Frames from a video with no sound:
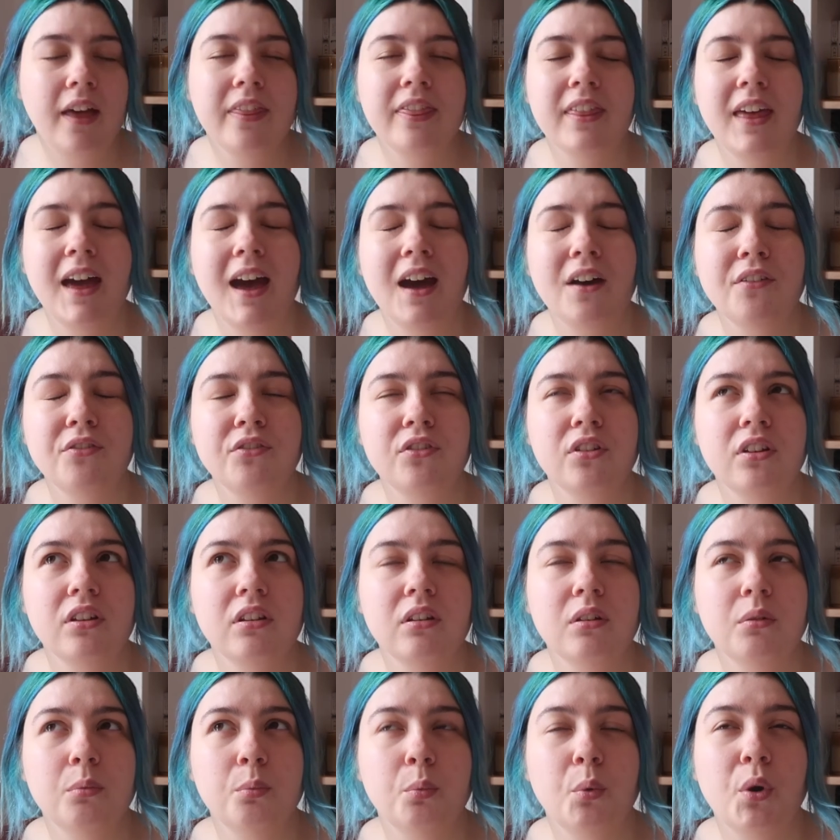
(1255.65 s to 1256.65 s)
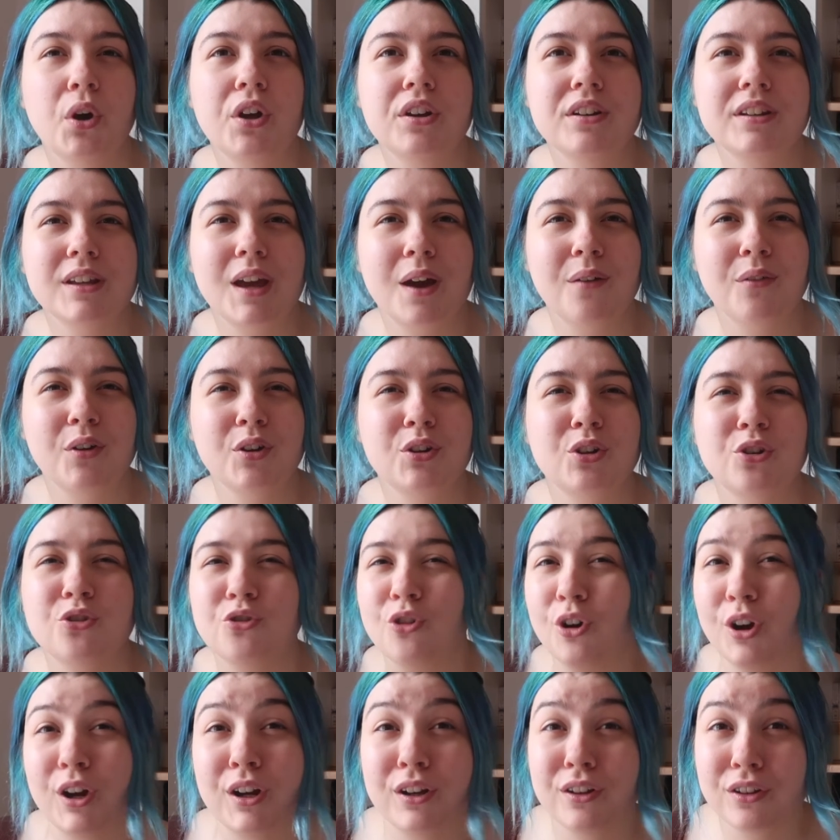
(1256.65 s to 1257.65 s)
And they have to work together to
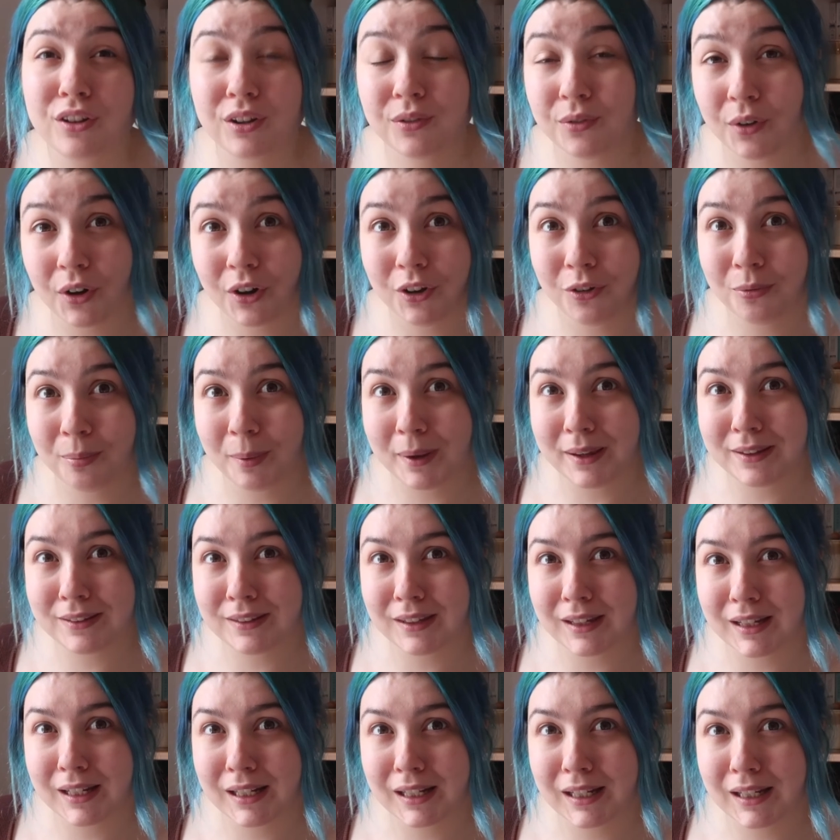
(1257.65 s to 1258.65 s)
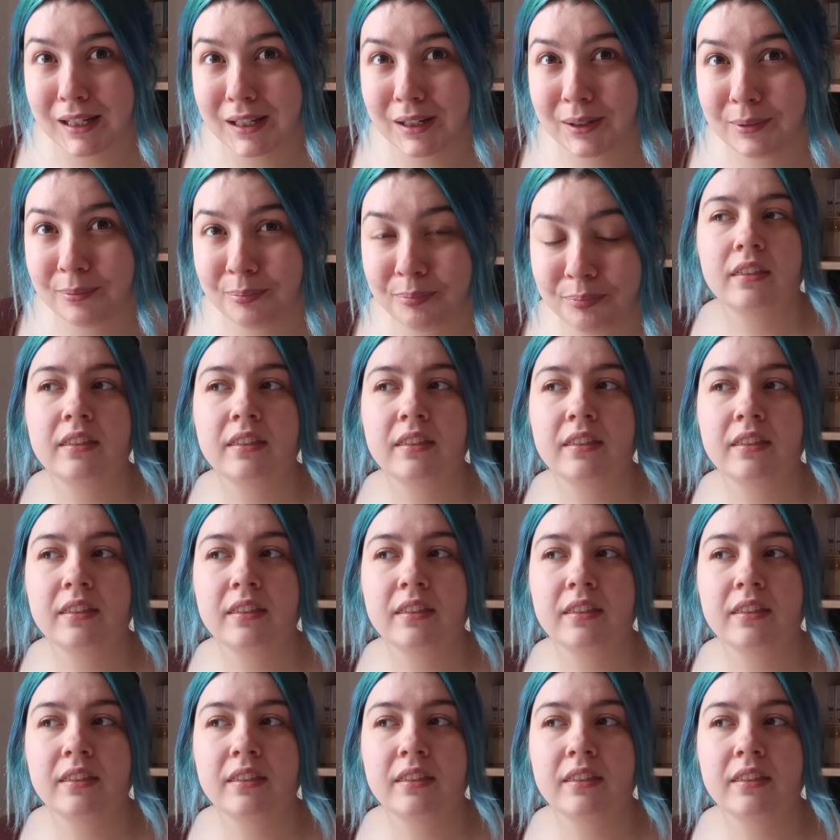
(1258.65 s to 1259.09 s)
try and survive basically.